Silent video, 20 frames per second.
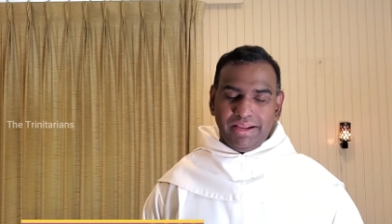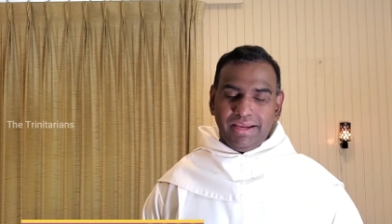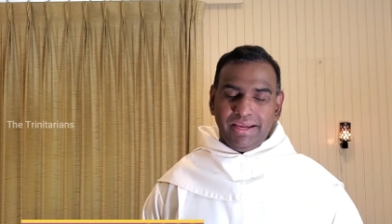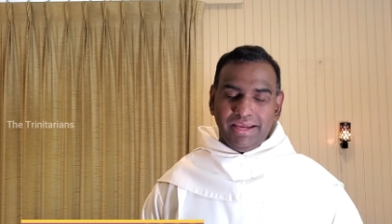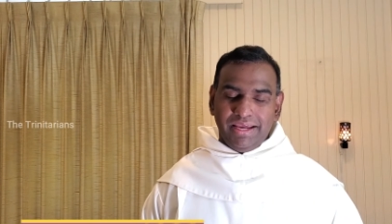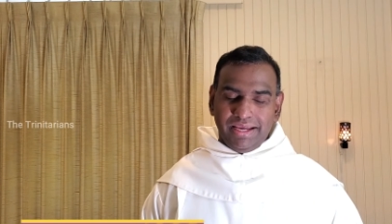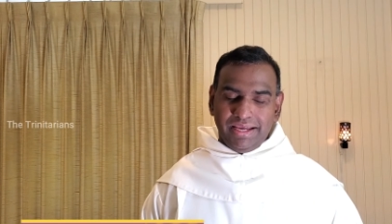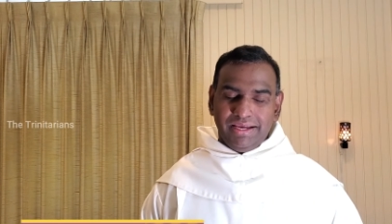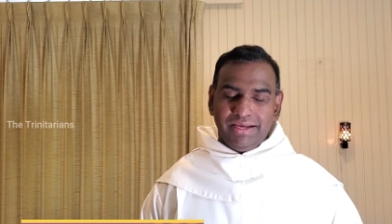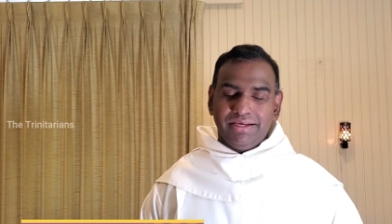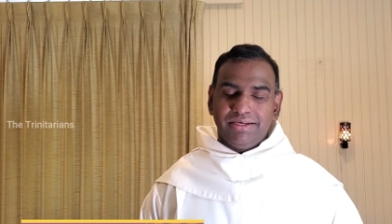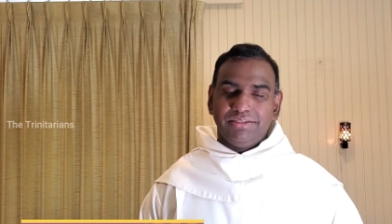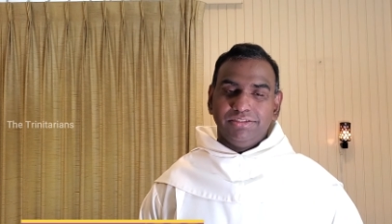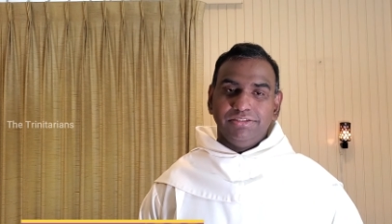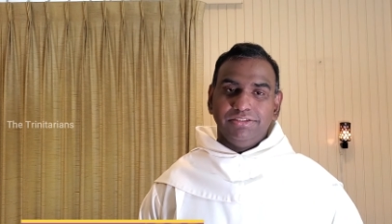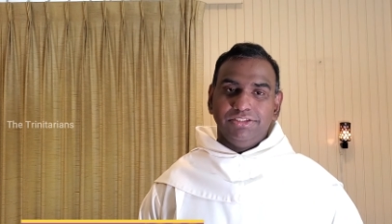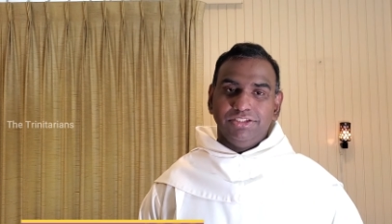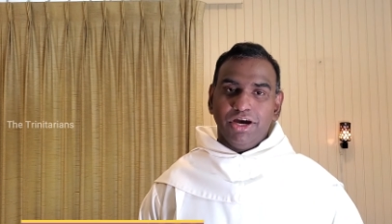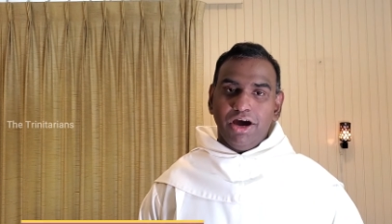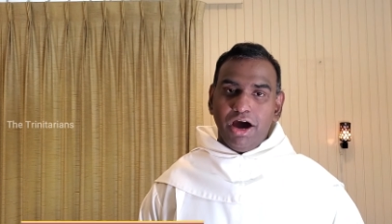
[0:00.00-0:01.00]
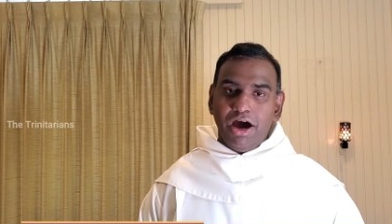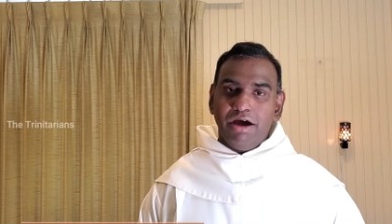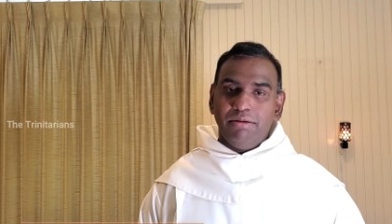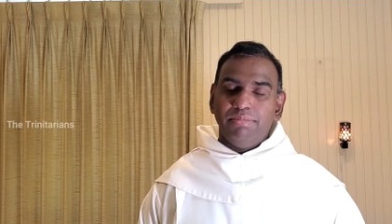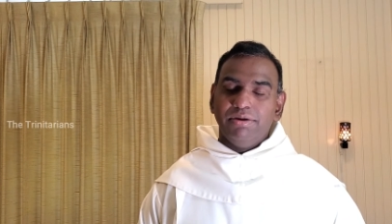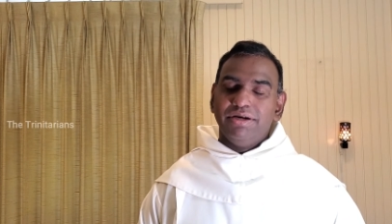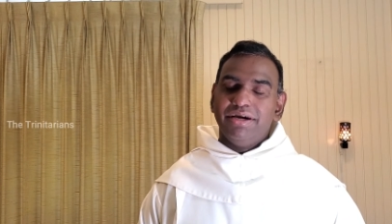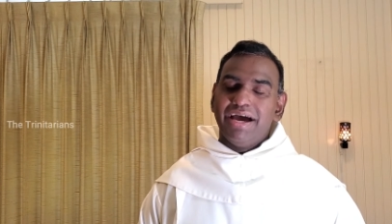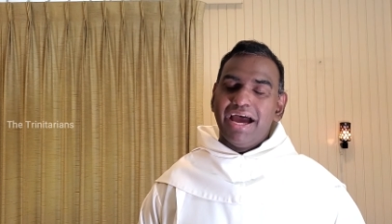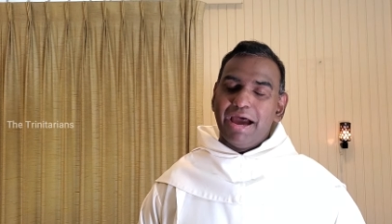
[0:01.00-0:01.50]
a
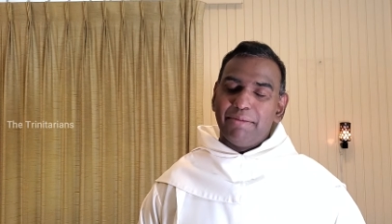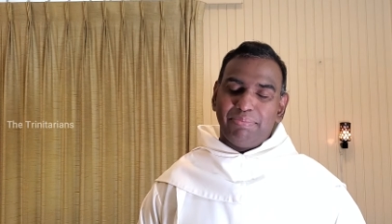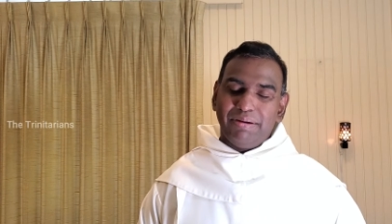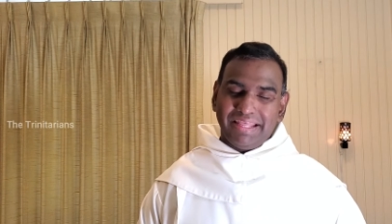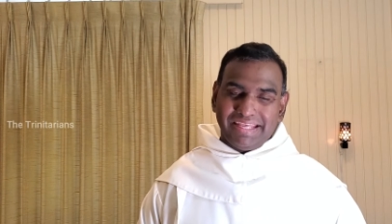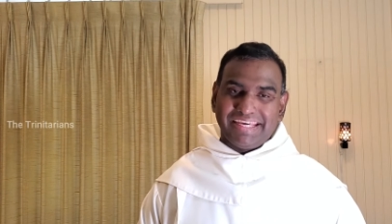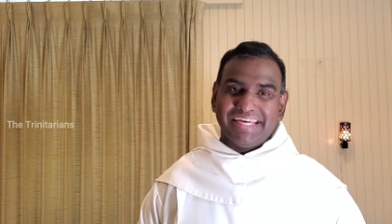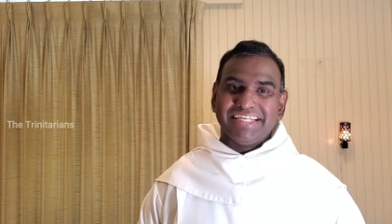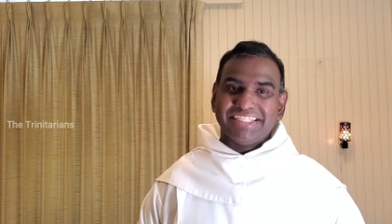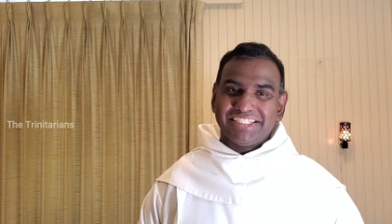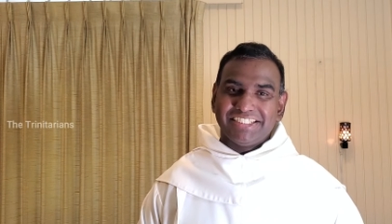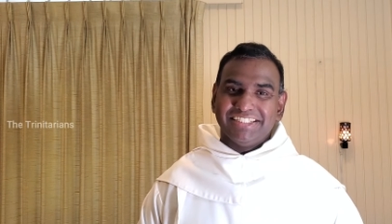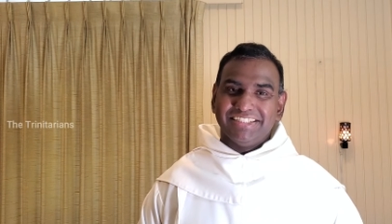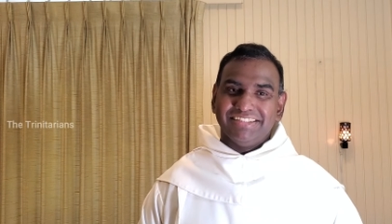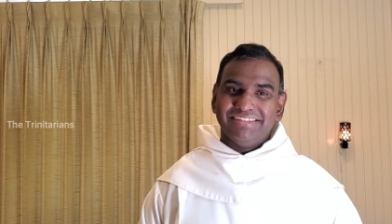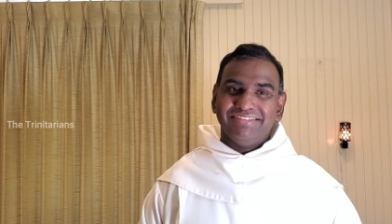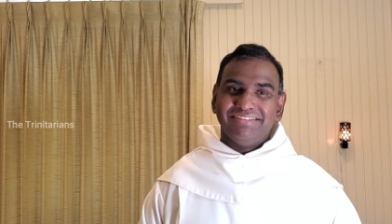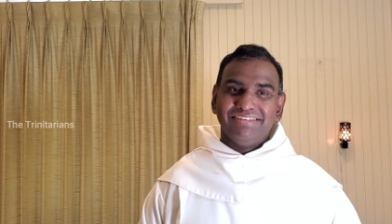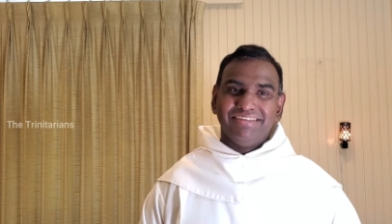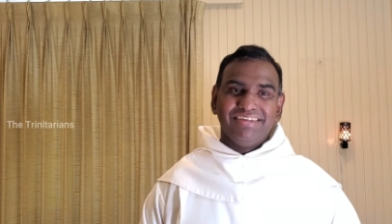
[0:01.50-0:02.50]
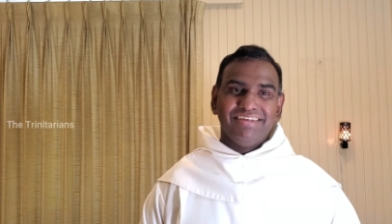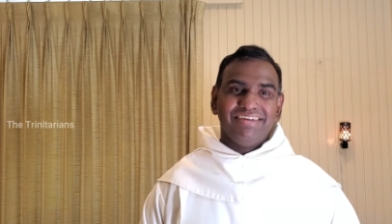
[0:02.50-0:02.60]
job application,